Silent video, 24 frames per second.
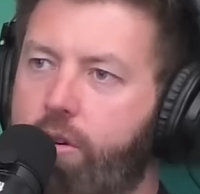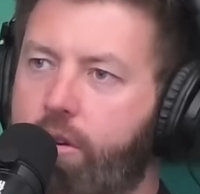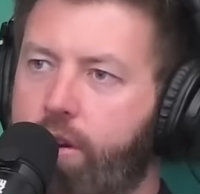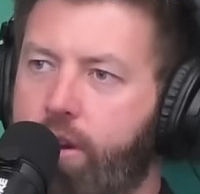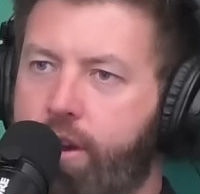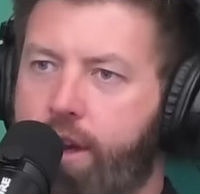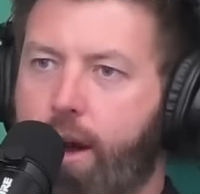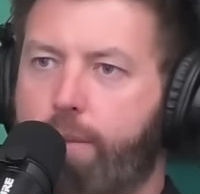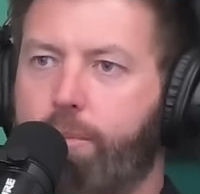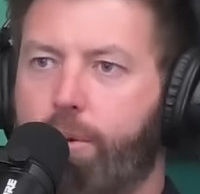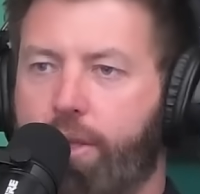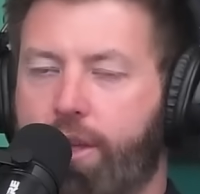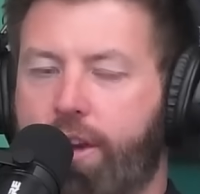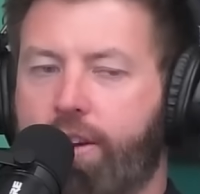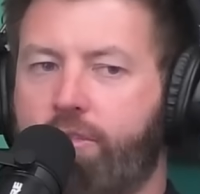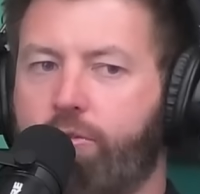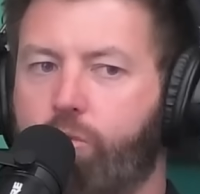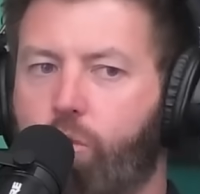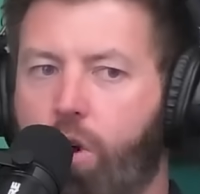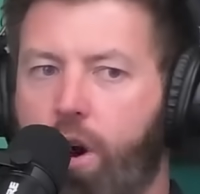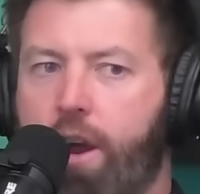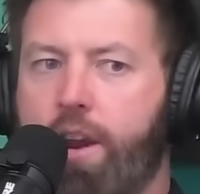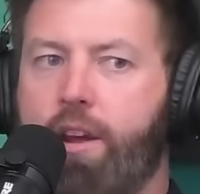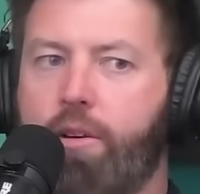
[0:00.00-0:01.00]
a couple things.
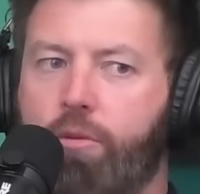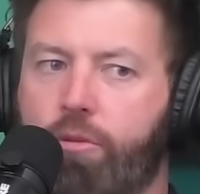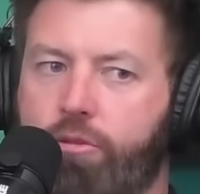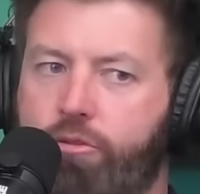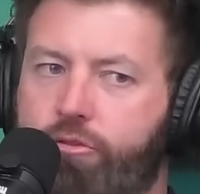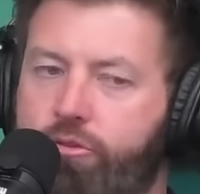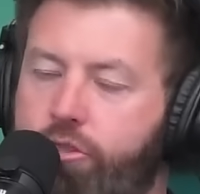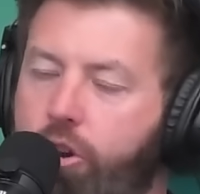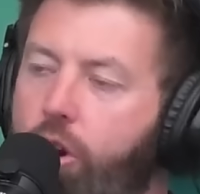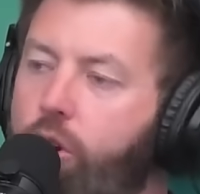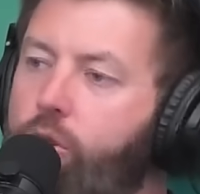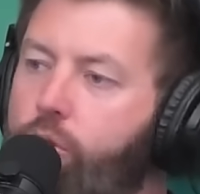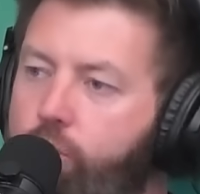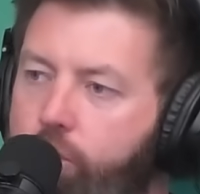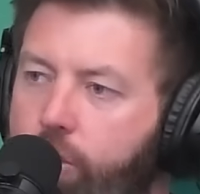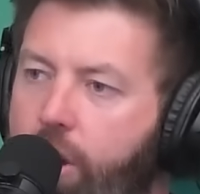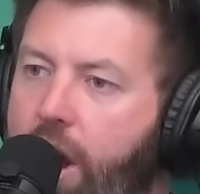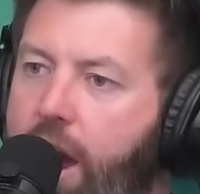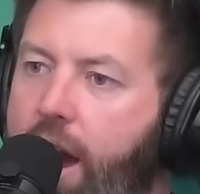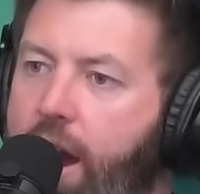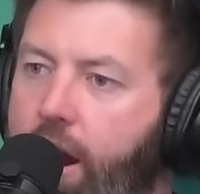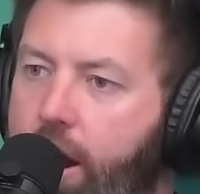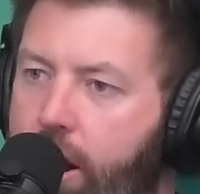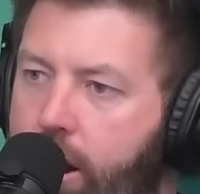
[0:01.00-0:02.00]
One, it was so
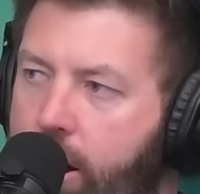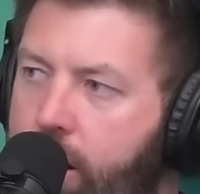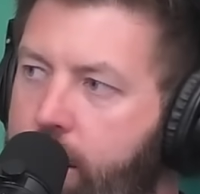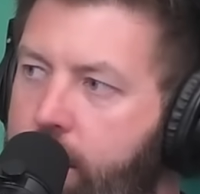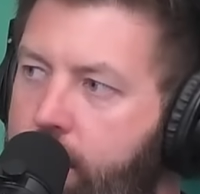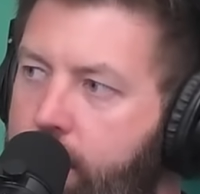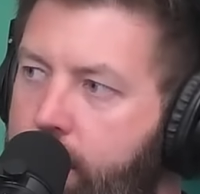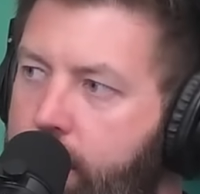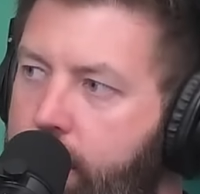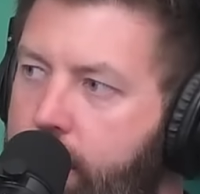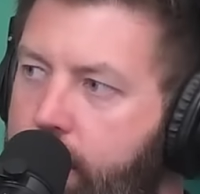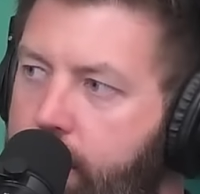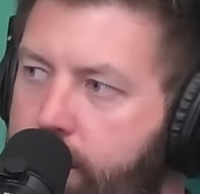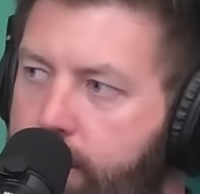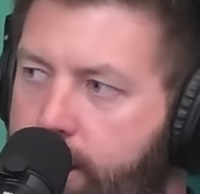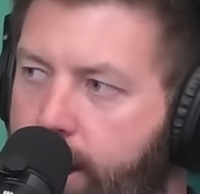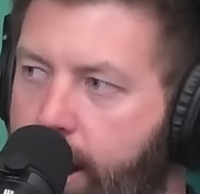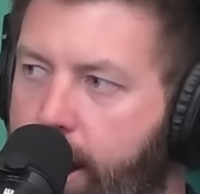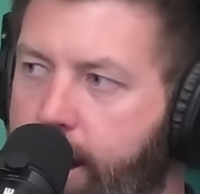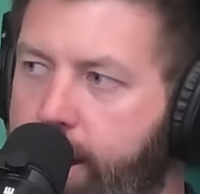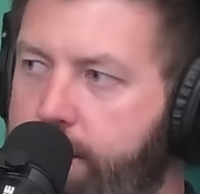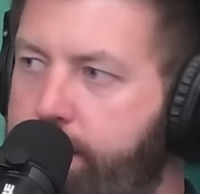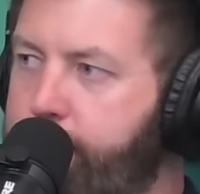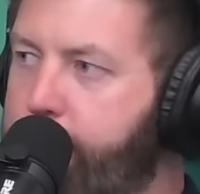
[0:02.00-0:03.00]
rare
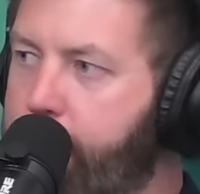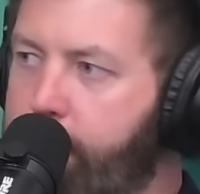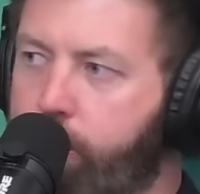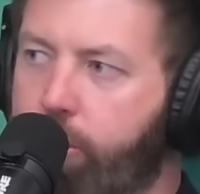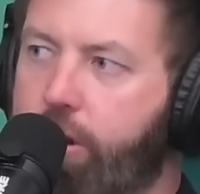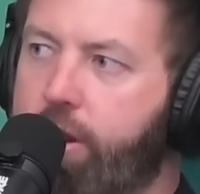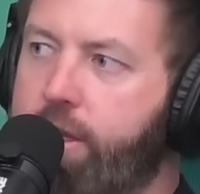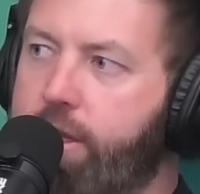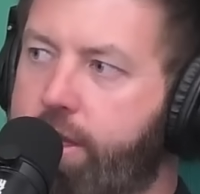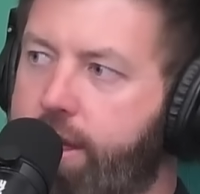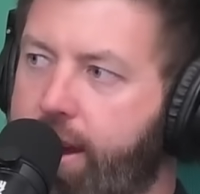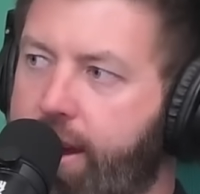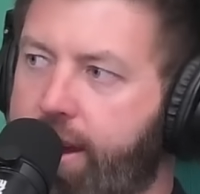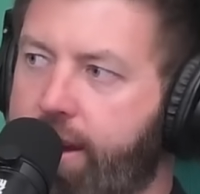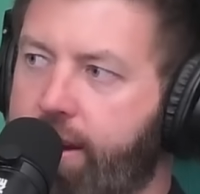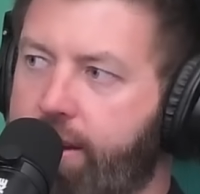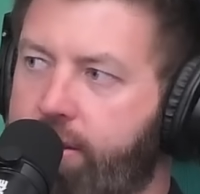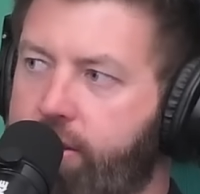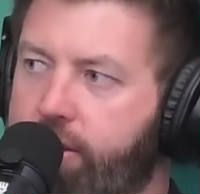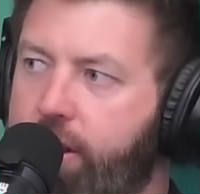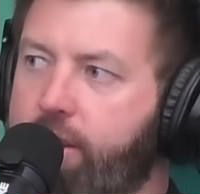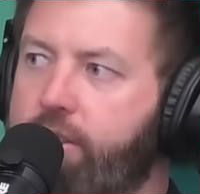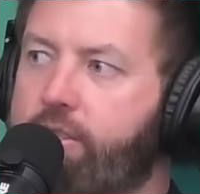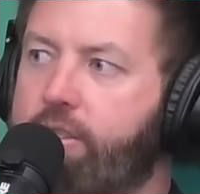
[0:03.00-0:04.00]
that people didn't think it
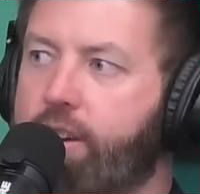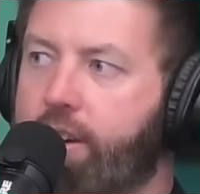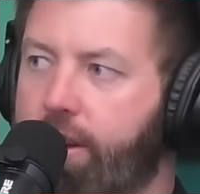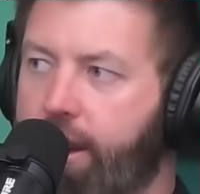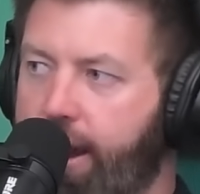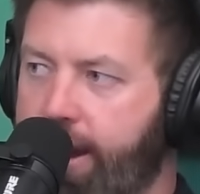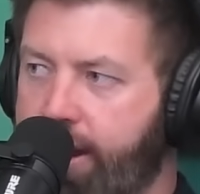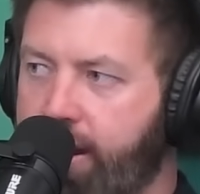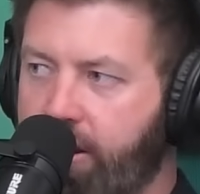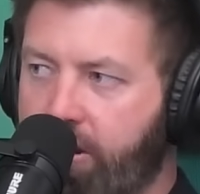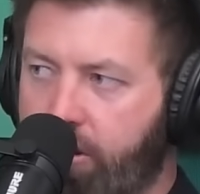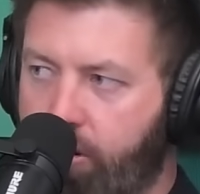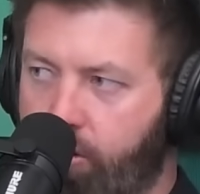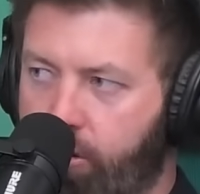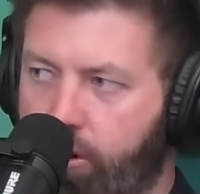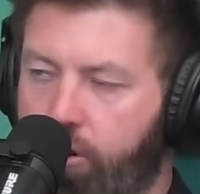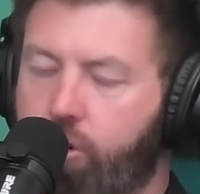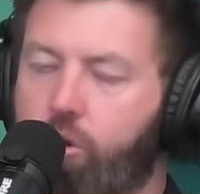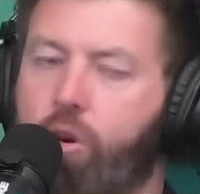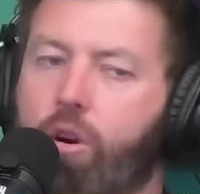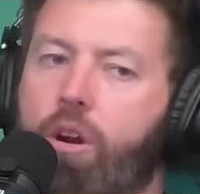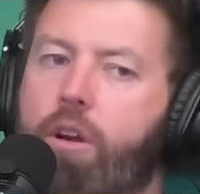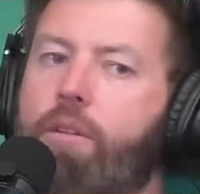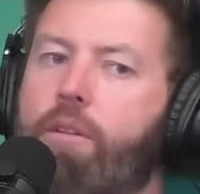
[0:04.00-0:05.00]
existed like a unicorn.